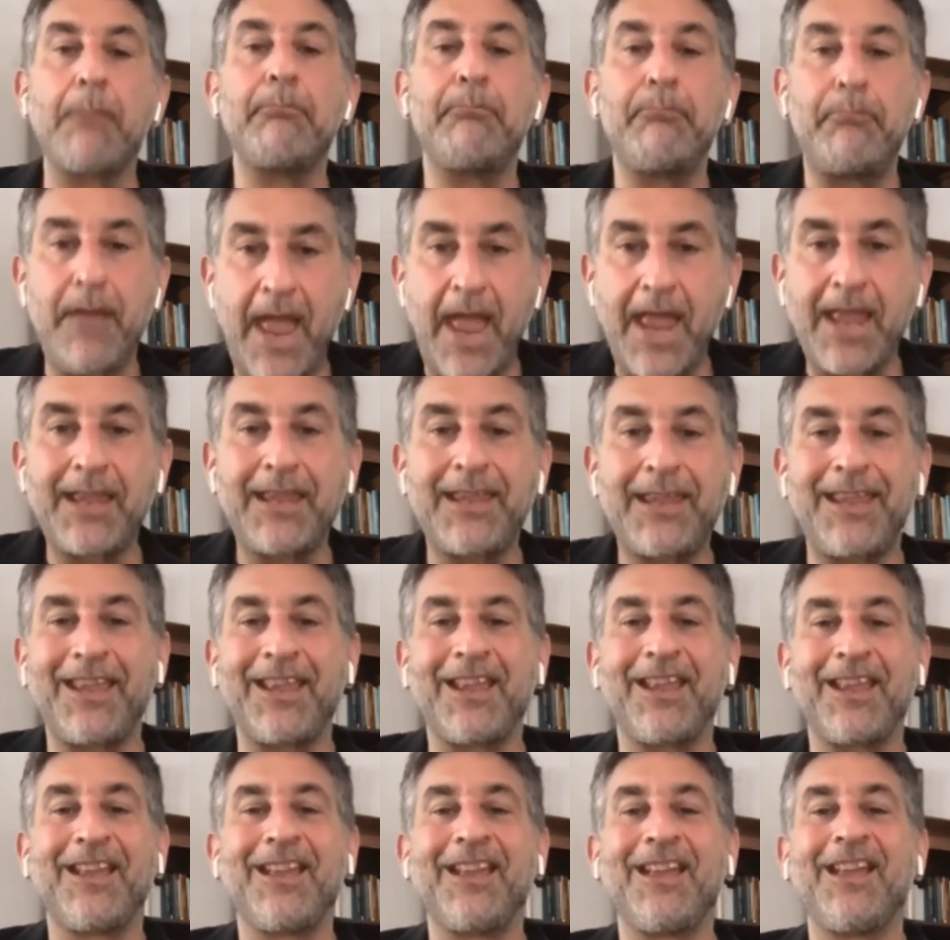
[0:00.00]

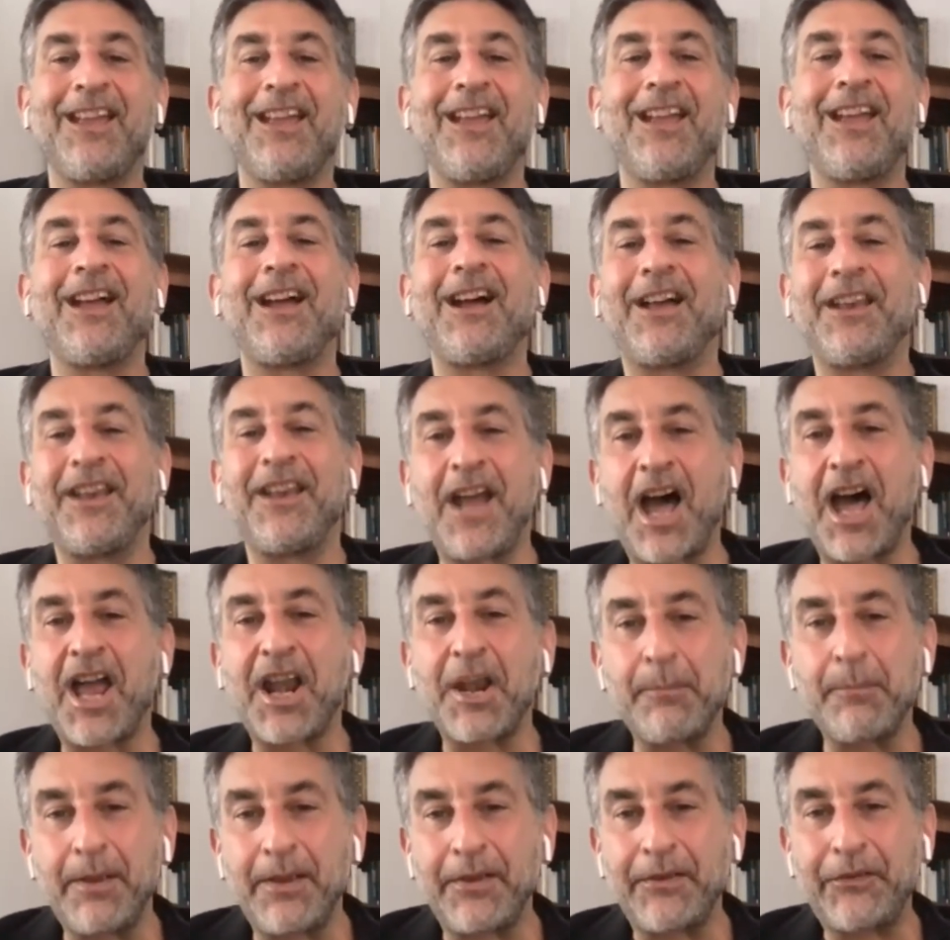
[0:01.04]
banking
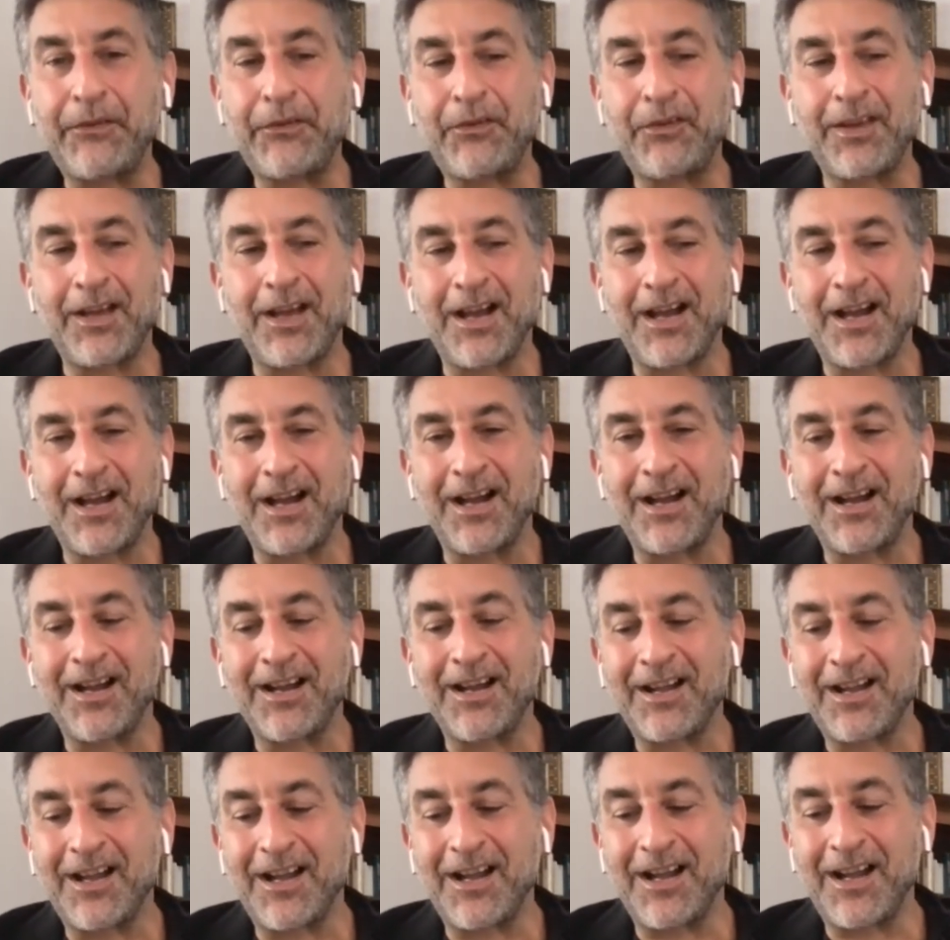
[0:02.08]
anonymous
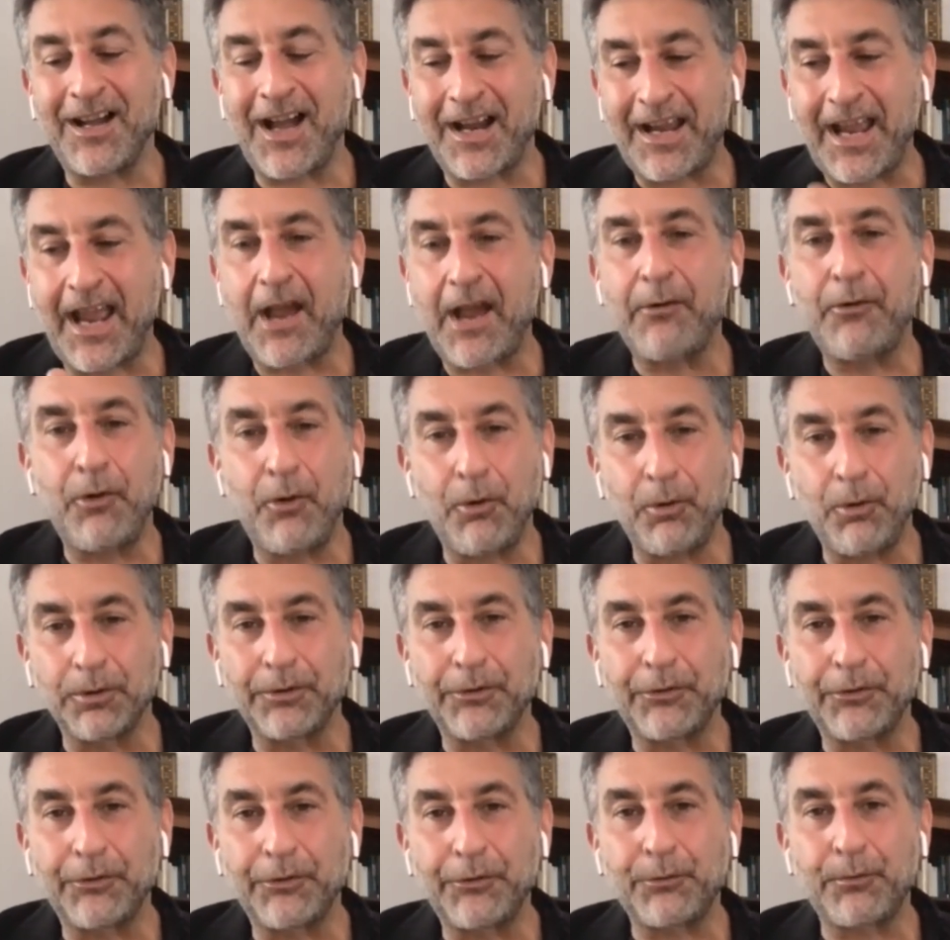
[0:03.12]
account
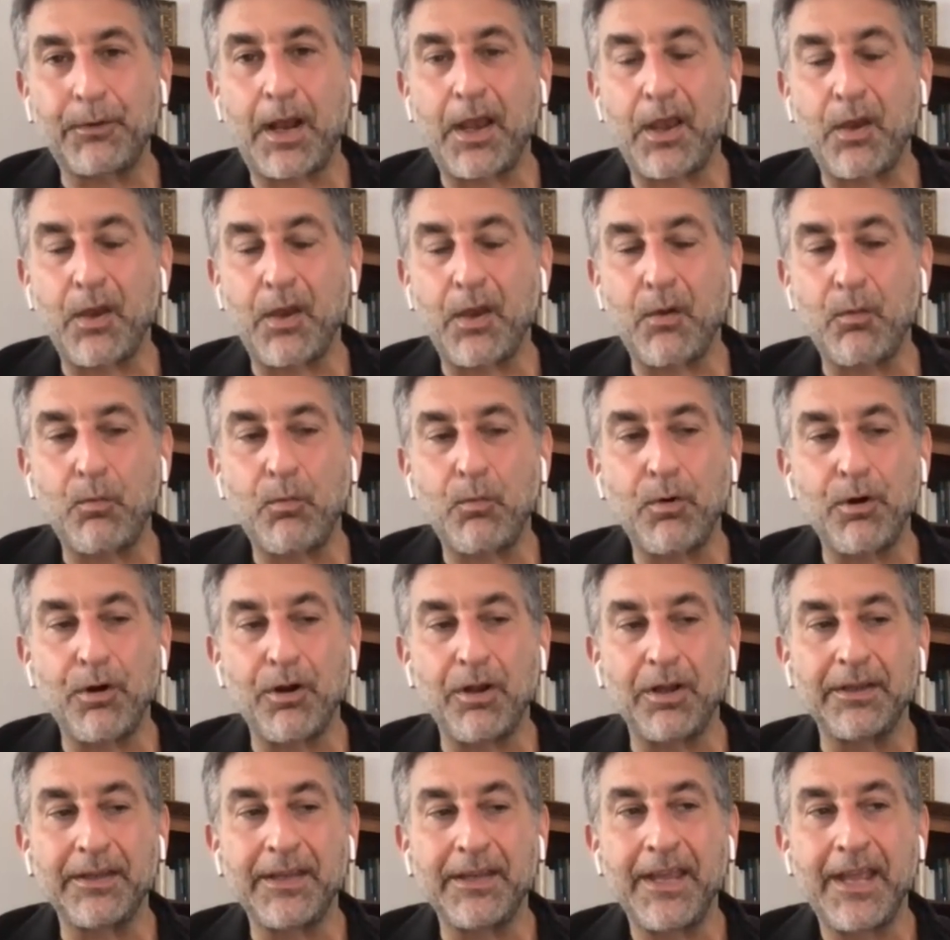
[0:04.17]
holders around the
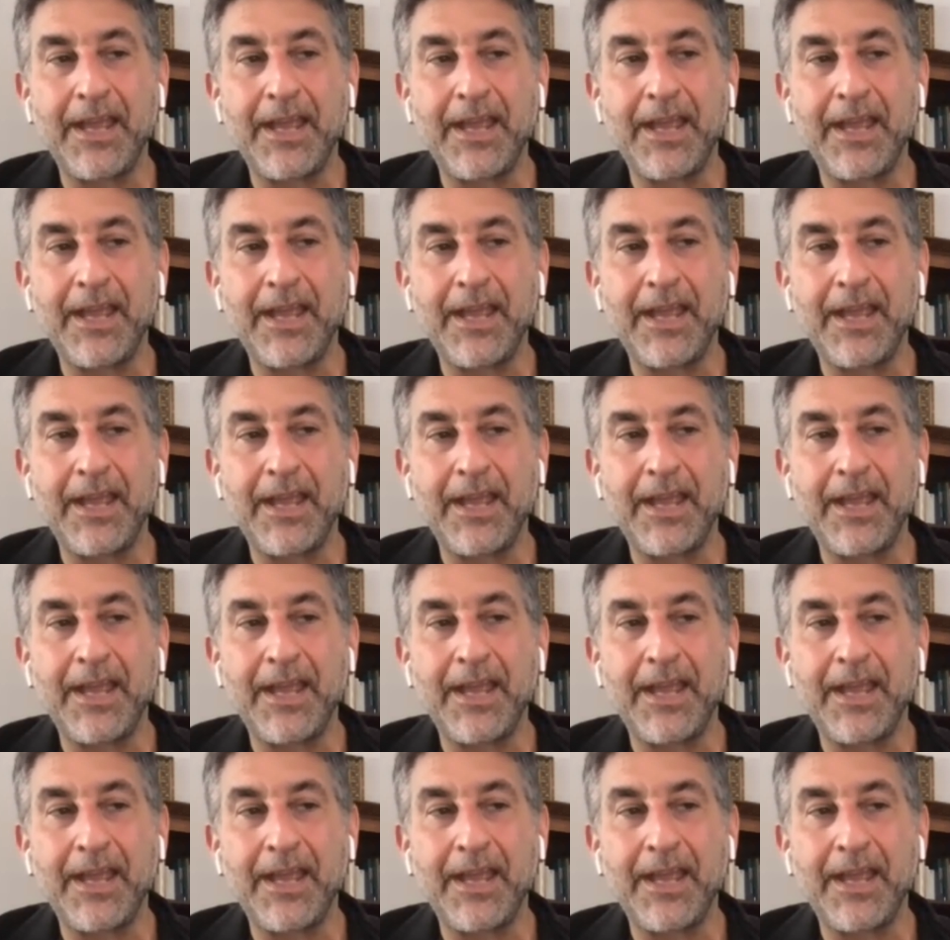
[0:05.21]
world